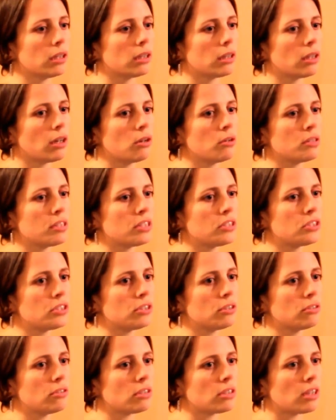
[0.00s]
Those
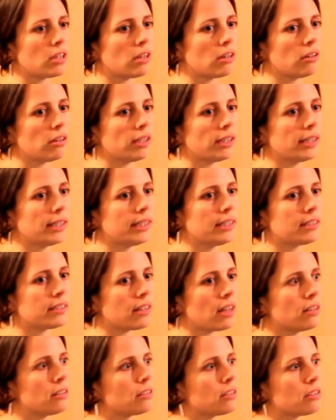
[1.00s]
issues are at least
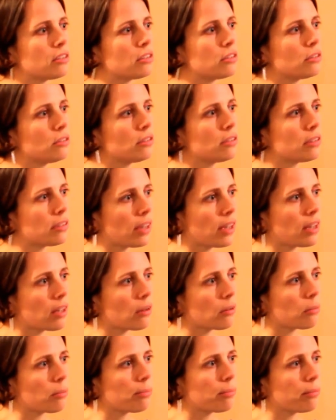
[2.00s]
understood
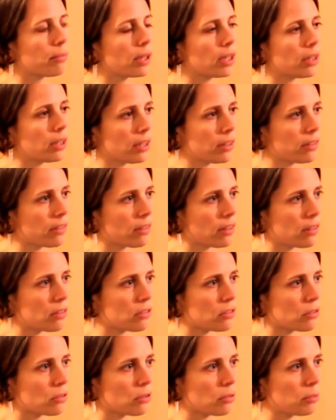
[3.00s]
now in the
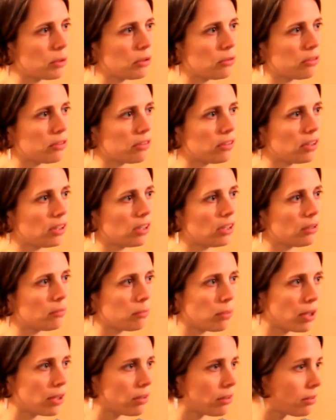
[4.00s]
international community
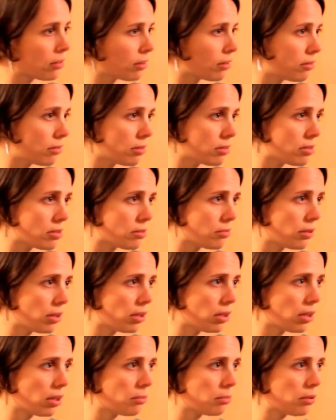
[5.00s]
and by the donors to
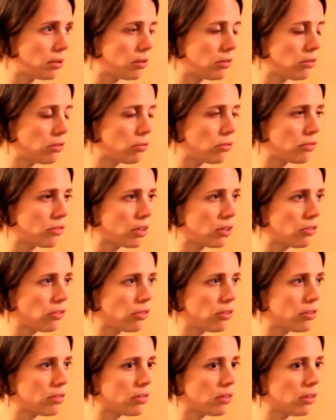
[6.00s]
Ethiopia, the sort of
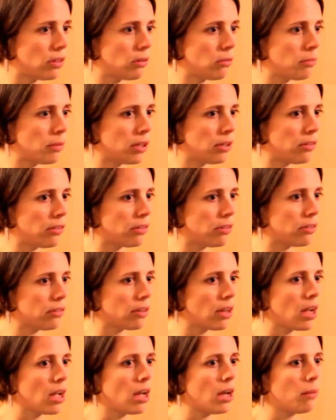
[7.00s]
countries that you mentioned.